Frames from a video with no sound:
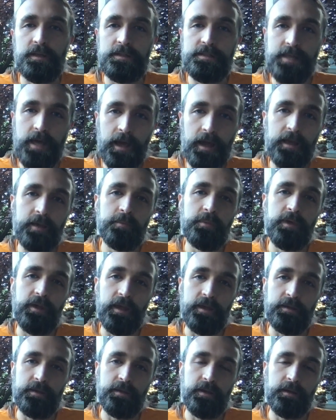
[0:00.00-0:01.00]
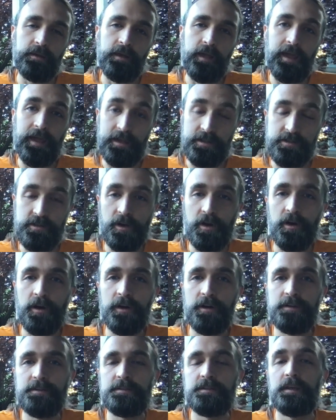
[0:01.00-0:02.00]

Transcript: time as art,